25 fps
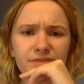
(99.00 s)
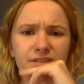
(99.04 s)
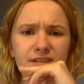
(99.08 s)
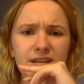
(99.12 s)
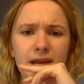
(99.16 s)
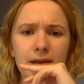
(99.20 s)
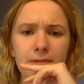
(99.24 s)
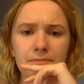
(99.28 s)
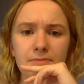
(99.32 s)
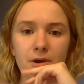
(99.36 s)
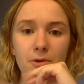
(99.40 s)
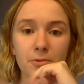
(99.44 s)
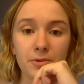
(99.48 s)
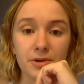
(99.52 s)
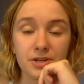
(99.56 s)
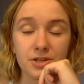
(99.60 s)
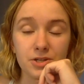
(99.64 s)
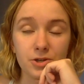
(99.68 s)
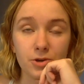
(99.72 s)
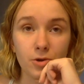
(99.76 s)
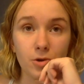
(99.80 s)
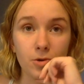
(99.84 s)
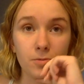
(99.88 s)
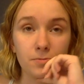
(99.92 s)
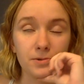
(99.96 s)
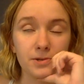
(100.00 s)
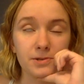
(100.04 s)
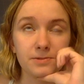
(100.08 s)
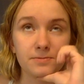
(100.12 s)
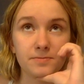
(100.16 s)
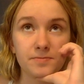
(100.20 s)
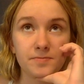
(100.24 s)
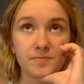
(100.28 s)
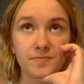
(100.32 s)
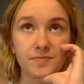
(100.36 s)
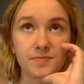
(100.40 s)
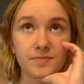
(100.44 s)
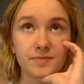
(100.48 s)
keep that window open,
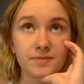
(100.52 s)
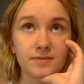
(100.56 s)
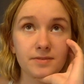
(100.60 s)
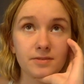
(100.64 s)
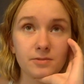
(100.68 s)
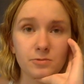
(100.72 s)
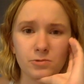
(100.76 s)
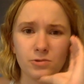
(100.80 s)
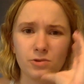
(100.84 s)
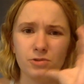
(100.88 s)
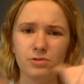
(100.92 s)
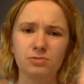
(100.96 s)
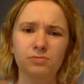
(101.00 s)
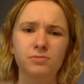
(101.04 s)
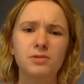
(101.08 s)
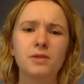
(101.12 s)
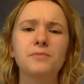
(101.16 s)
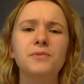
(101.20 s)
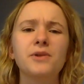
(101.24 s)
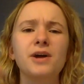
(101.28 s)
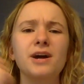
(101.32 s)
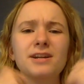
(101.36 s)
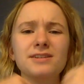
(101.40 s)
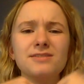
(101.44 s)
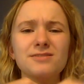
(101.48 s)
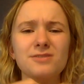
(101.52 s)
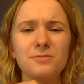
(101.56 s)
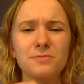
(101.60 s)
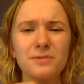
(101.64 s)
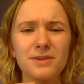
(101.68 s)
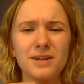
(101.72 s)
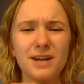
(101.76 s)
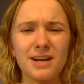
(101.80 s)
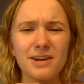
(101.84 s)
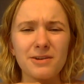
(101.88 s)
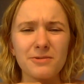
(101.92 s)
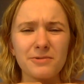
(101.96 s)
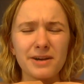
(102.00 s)
or the blinds
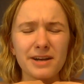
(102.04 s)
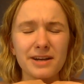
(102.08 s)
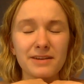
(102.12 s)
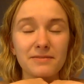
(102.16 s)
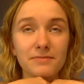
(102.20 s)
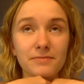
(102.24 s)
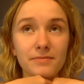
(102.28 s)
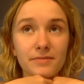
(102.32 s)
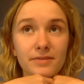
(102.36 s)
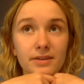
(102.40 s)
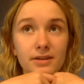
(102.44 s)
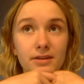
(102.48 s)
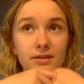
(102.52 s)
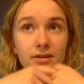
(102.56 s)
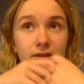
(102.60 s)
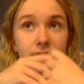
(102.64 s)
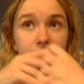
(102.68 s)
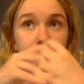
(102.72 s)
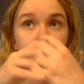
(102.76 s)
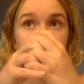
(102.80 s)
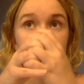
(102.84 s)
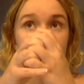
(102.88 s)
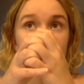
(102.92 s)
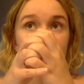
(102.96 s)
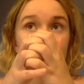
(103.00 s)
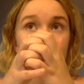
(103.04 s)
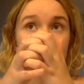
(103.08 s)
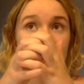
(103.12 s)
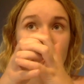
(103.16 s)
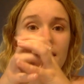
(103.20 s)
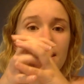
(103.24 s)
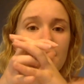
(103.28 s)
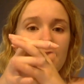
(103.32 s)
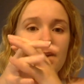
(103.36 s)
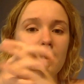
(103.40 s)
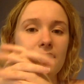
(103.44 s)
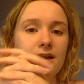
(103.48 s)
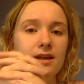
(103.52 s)
open anyway.
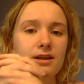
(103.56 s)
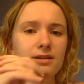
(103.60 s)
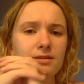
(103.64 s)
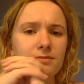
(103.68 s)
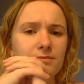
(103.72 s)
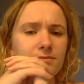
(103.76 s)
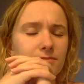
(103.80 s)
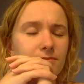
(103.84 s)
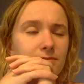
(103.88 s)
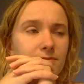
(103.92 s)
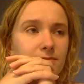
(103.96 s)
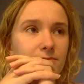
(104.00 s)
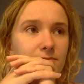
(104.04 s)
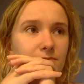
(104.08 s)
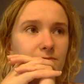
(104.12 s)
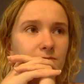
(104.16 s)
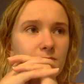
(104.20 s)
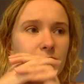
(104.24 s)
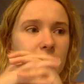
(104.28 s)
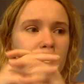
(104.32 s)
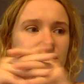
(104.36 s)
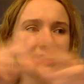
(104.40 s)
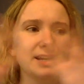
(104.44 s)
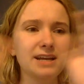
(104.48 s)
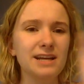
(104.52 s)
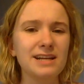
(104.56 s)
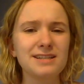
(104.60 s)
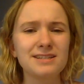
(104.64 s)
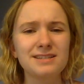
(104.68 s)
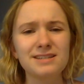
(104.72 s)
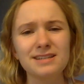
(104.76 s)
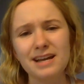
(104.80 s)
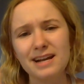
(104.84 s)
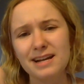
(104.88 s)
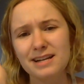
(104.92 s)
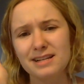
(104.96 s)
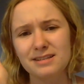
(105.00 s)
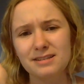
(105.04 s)
And and
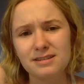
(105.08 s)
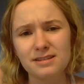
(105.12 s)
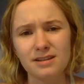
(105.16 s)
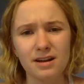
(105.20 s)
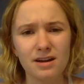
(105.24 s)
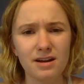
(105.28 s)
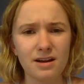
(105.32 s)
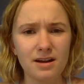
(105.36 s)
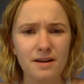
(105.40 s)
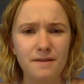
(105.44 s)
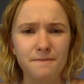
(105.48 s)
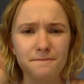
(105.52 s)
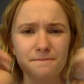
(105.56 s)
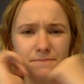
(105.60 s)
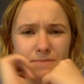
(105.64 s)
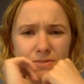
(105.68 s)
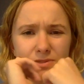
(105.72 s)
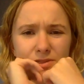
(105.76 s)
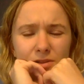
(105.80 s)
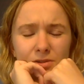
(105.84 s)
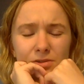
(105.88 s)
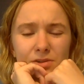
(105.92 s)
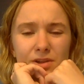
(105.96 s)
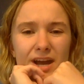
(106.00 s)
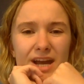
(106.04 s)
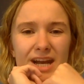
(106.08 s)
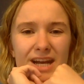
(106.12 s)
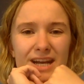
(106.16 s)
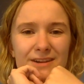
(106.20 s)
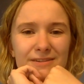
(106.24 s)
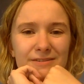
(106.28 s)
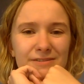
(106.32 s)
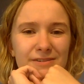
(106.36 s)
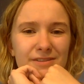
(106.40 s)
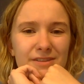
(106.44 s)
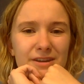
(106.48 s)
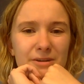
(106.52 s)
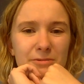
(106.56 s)
since um, the
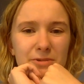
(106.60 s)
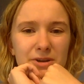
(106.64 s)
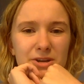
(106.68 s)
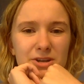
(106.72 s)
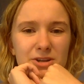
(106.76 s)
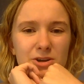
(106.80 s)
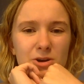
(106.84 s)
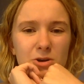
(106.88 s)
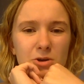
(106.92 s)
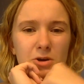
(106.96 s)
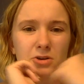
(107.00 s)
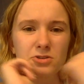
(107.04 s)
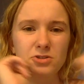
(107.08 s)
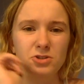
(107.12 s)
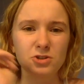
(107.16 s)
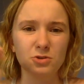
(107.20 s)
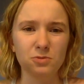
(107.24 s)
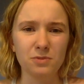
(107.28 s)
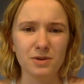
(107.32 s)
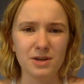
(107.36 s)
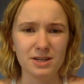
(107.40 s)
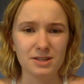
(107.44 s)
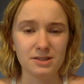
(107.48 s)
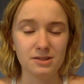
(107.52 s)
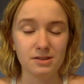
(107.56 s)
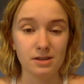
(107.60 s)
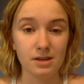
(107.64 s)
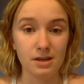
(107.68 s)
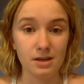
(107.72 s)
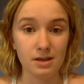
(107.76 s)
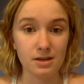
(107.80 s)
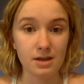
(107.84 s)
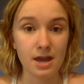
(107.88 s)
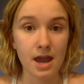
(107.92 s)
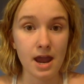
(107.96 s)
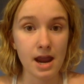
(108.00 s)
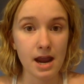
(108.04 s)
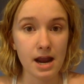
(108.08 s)
lighting from that window also makes the
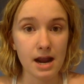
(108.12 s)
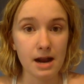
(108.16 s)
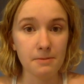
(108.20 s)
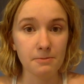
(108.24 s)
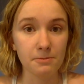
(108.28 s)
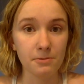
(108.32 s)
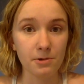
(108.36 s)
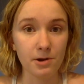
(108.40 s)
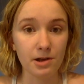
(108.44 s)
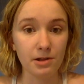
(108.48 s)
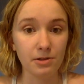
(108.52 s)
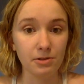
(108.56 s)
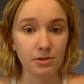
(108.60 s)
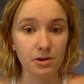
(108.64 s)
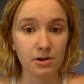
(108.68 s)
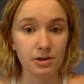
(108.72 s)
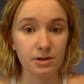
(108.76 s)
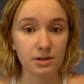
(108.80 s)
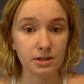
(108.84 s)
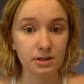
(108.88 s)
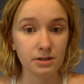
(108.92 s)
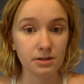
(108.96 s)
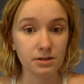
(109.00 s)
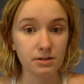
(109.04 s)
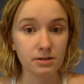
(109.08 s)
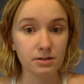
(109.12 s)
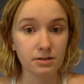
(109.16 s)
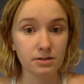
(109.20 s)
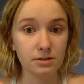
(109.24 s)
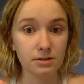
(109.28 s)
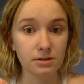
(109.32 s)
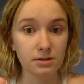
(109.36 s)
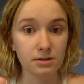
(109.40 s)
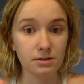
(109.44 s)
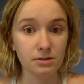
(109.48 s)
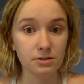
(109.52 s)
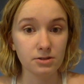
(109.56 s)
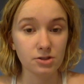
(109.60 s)
camera look
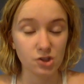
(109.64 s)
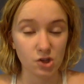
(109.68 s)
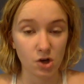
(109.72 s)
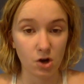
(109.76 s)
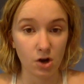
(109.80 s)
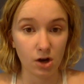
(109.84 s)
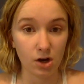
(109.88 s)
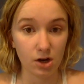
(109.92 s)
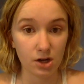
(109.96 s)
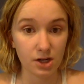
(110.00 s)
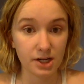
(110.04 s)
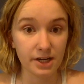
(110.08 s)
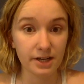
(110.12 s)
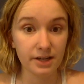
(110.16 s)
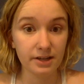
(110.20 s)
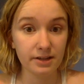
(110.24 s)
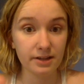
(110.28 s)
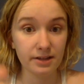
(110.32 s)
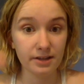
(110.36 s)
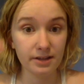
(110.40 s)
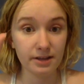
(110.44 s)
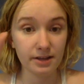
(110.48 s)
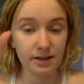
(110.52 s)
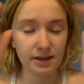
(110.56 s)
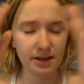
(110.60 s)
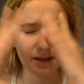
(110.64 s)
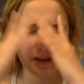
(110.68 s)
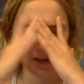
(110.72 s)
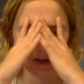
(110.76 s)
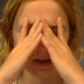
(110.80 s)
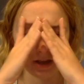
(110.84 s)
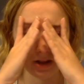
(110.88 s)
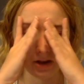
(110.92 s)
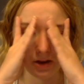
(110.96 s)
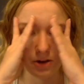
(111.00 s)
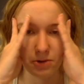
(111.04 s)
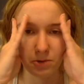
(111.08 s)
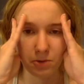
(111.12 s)
dark
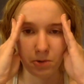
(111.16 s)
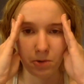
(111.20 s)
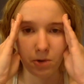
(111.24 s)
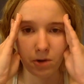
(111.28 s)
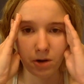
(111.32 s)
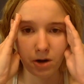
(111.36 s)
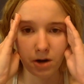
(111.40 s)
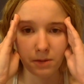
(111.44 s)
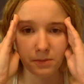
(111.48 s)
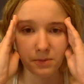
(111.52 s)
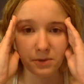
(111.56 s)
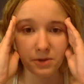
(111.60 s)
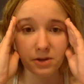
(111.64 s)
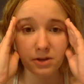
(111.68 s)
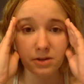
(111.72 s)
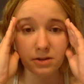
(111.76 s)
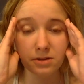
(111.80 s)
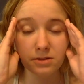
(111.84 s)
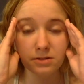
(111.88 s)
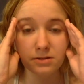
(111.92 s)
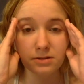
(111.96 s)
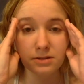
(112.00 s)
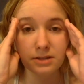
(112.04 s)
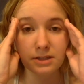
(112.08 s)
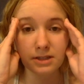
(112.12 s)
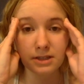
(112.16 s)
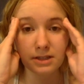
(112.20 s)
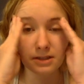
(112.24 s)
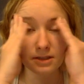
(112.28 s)
and horrible,